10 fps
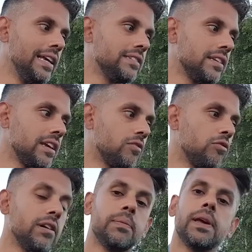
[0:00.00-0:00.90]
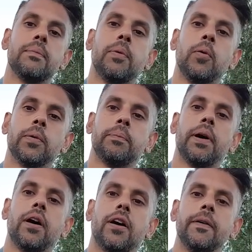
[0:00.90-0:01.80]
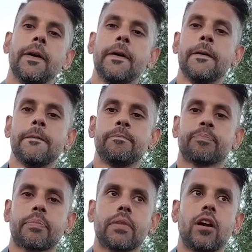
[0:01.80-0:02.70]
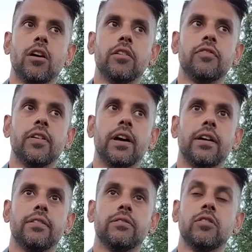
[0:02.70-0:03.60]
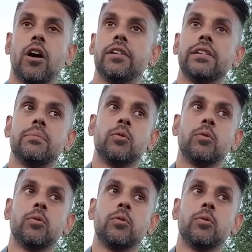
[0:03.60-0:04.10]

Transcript: is an incredibly important part of not only the